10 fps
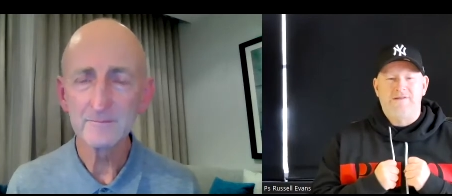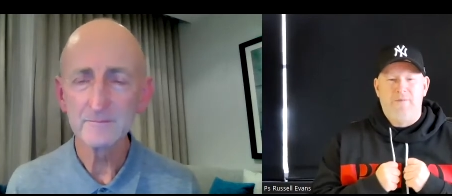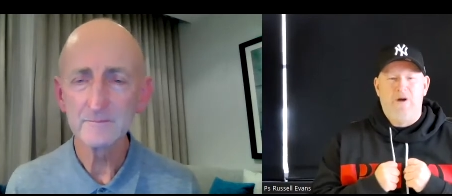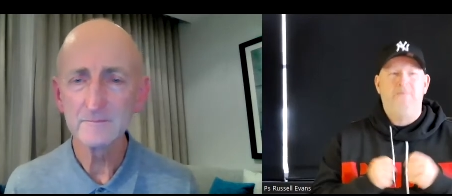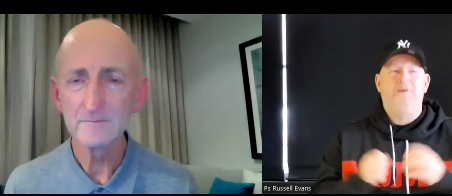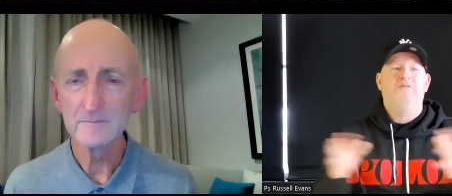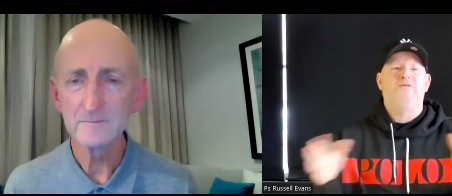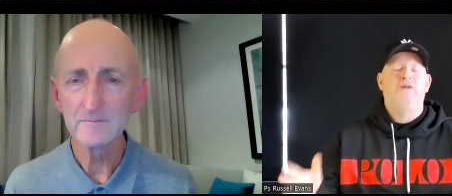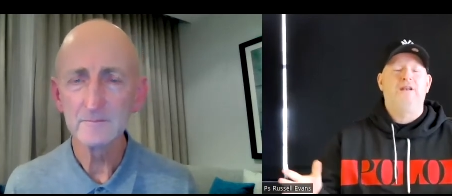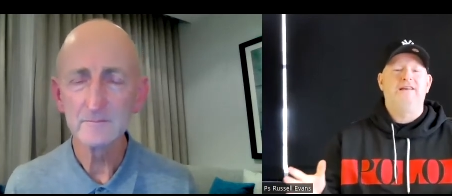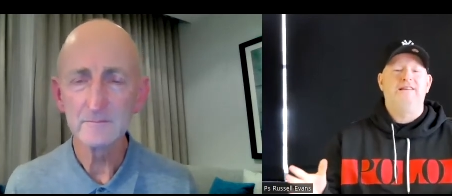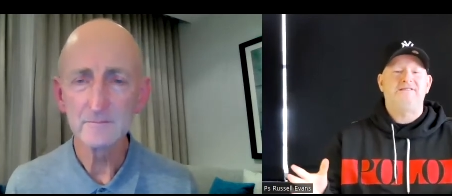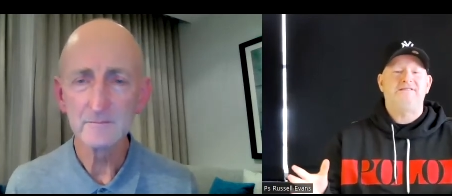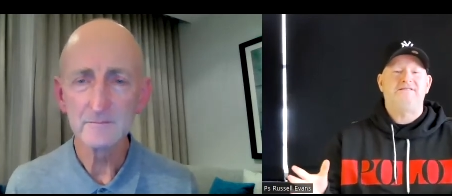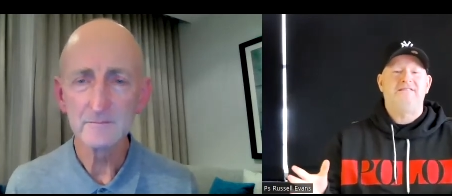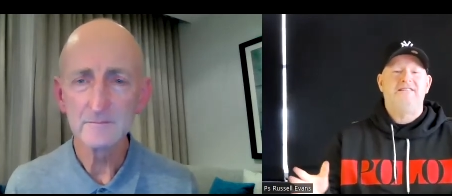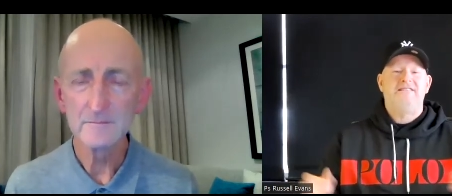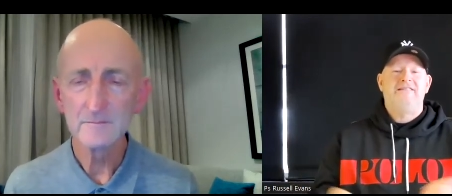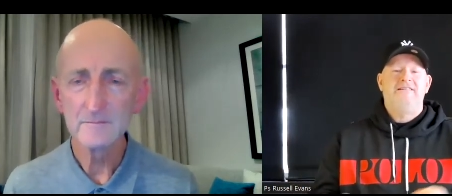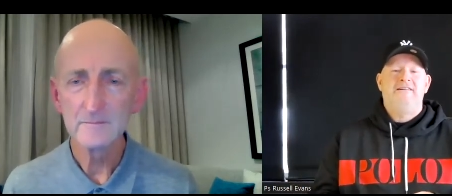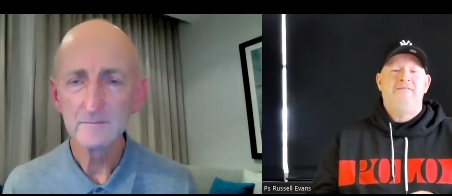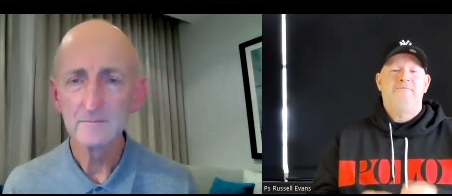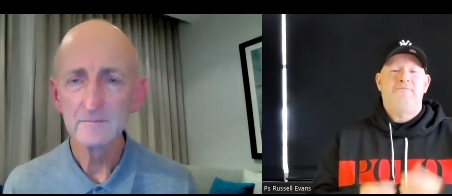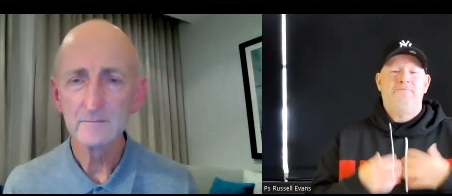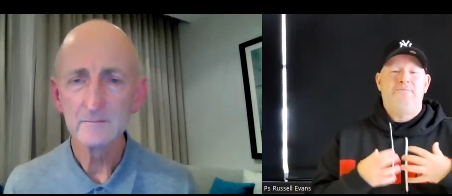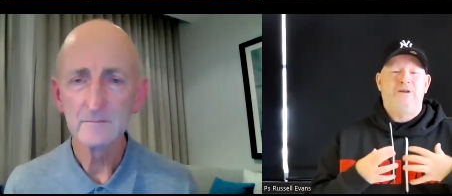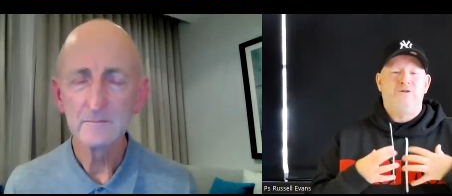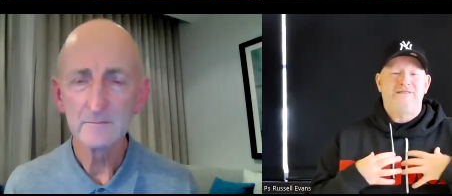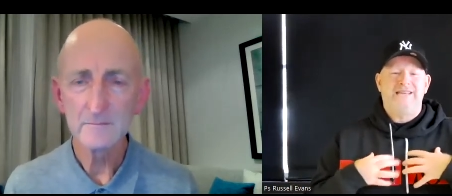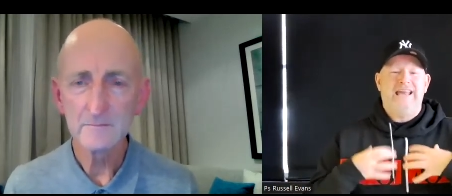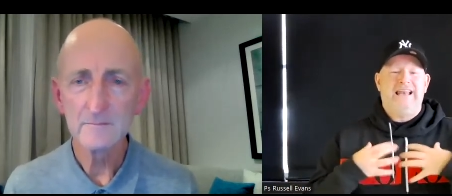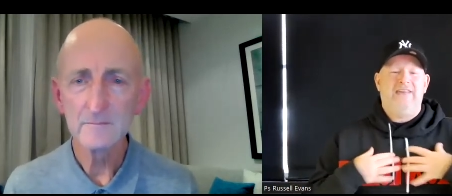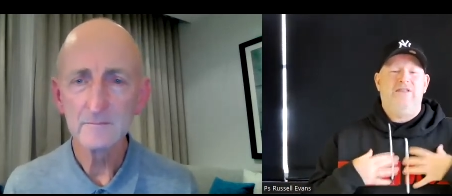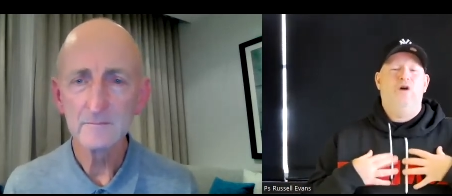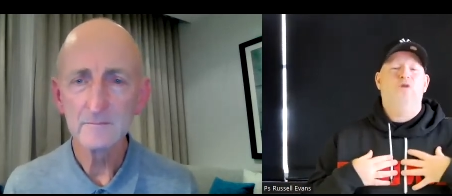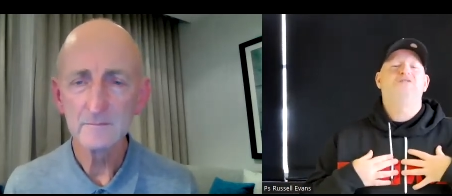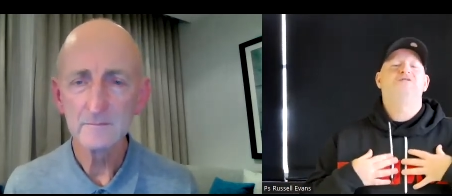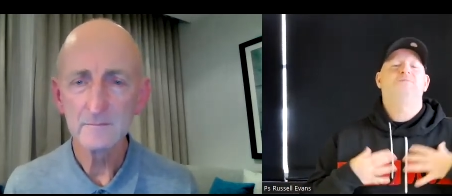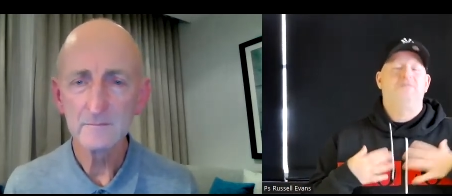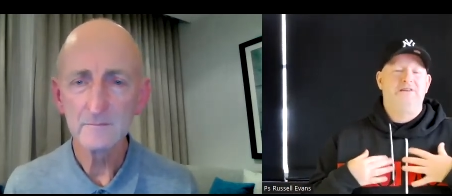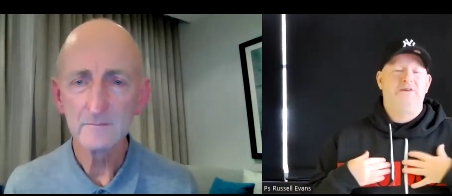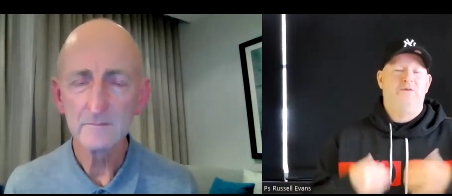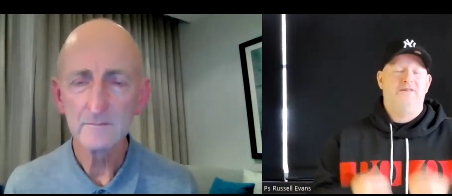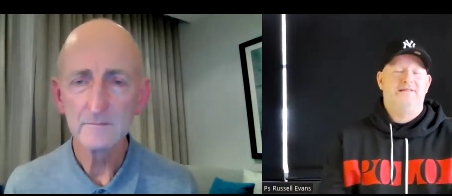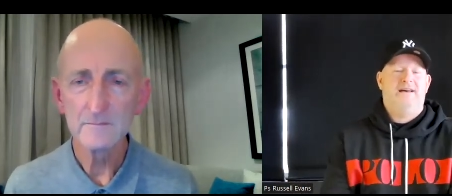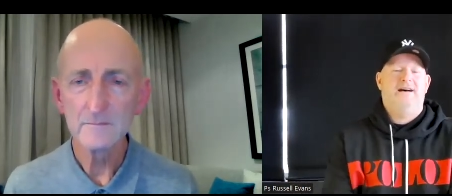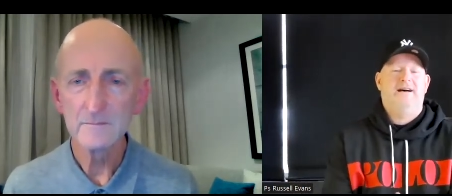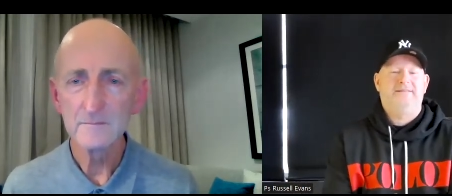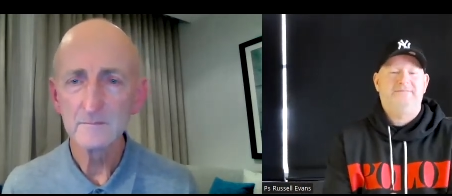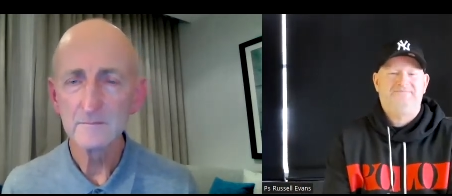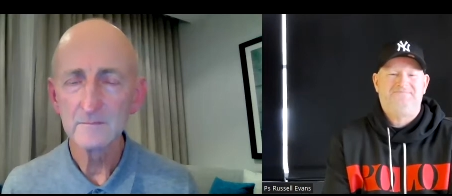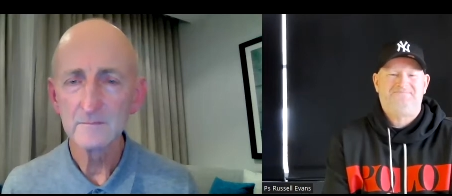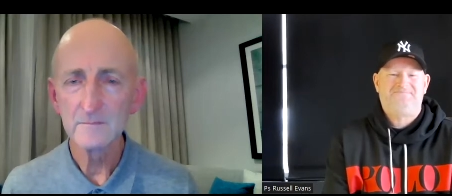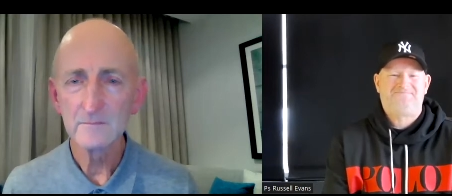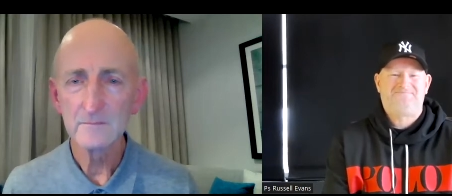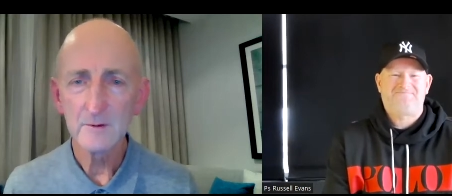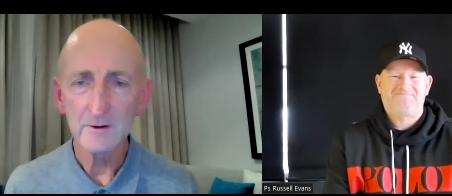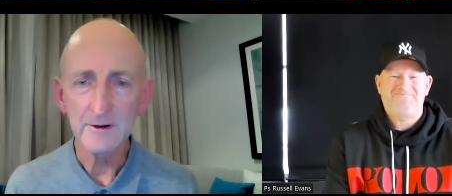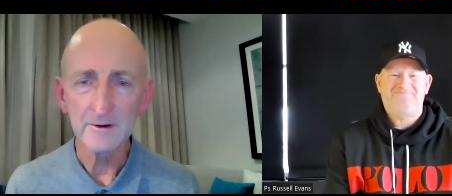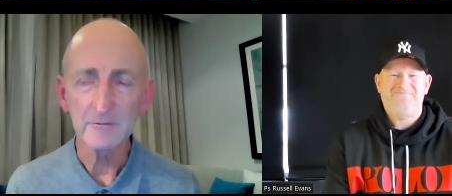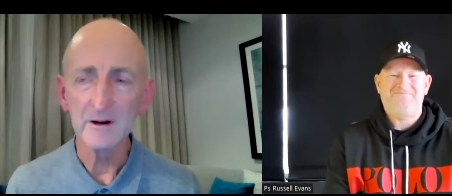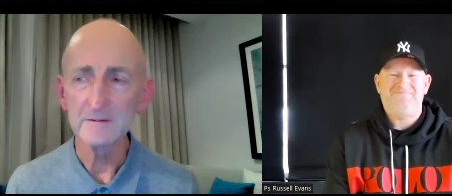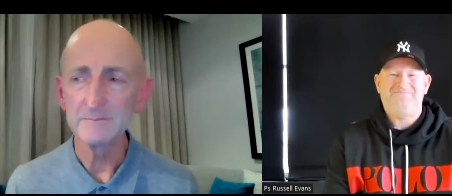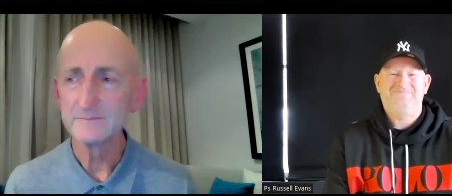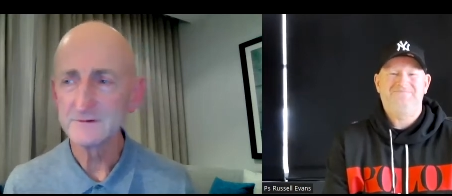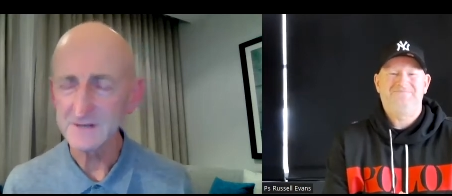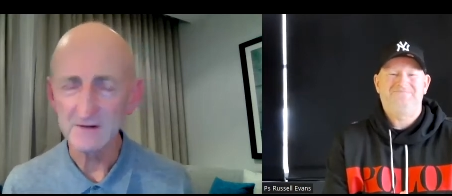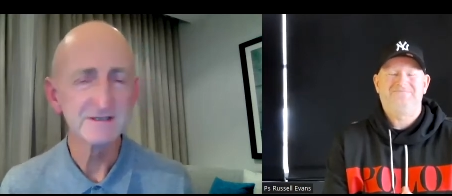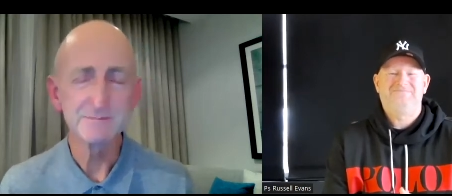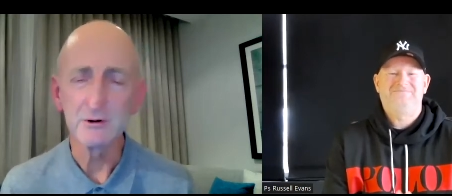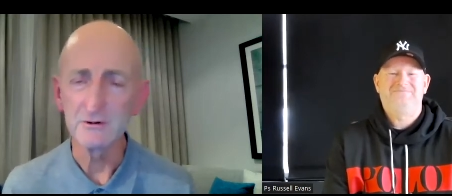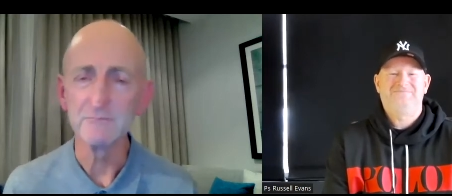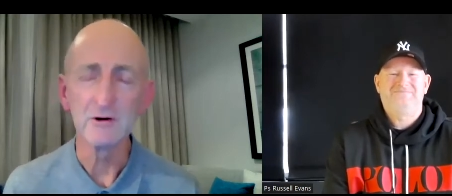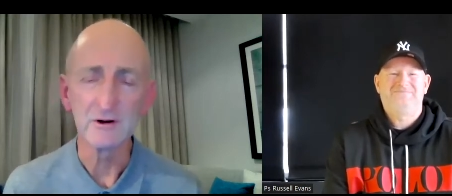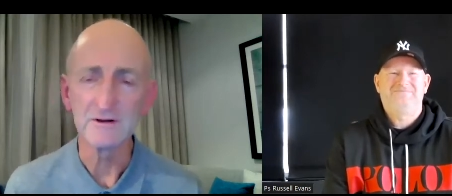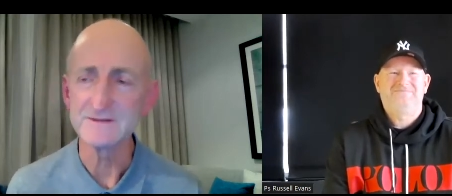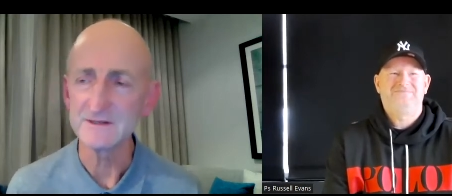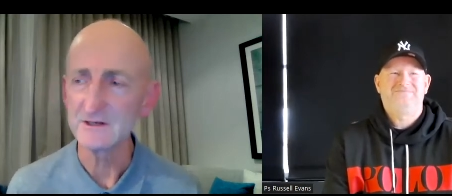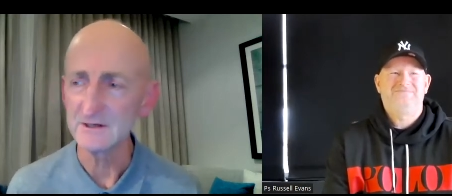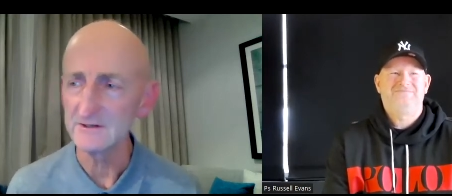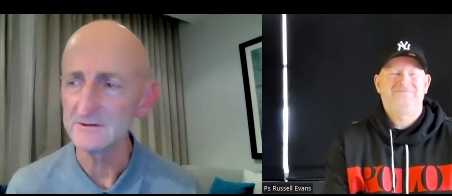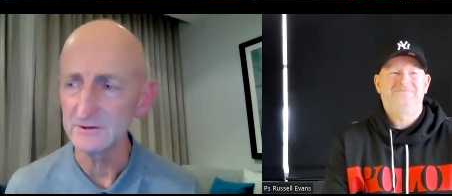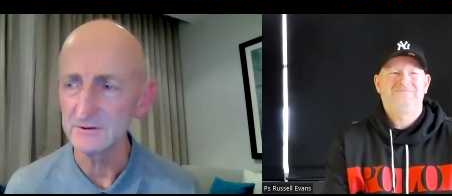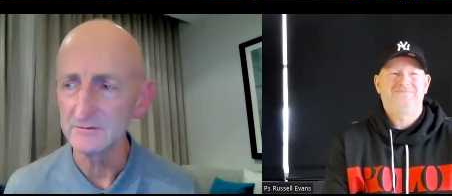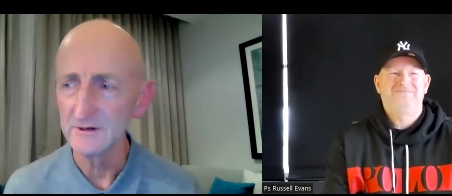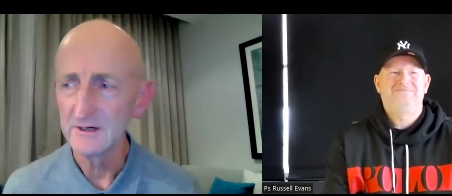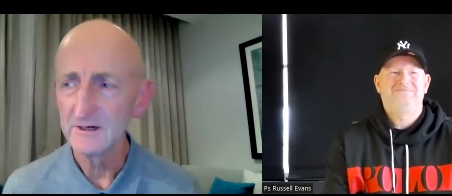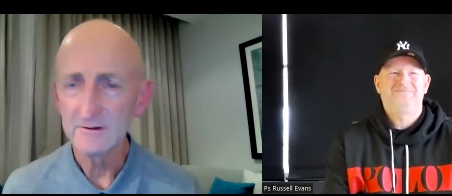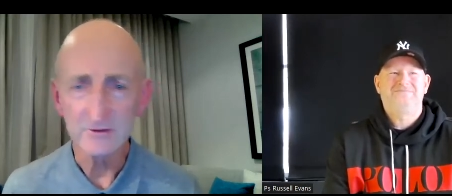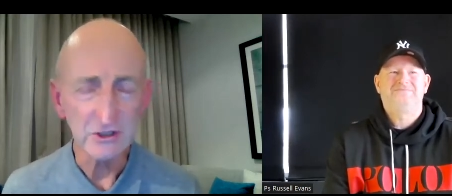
Speaker 1: a moment of release because he let the Holy Spirit deal with his heart.
Speaker 2: Yeah, great. So the Spirit really is the key to the